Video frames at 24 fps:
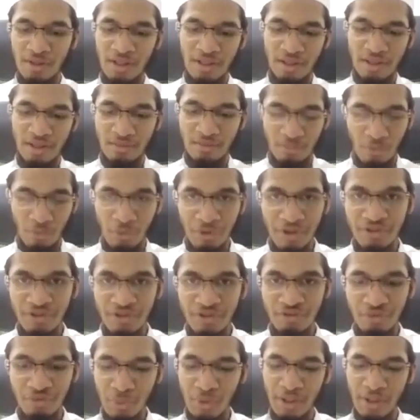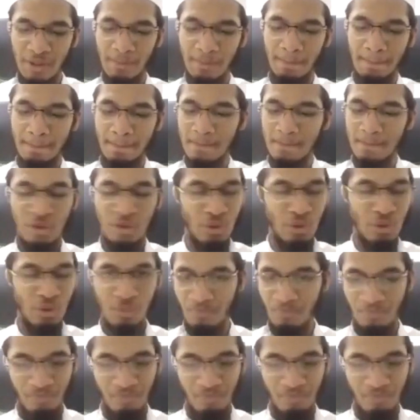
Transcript: Like, what is the ruling? No?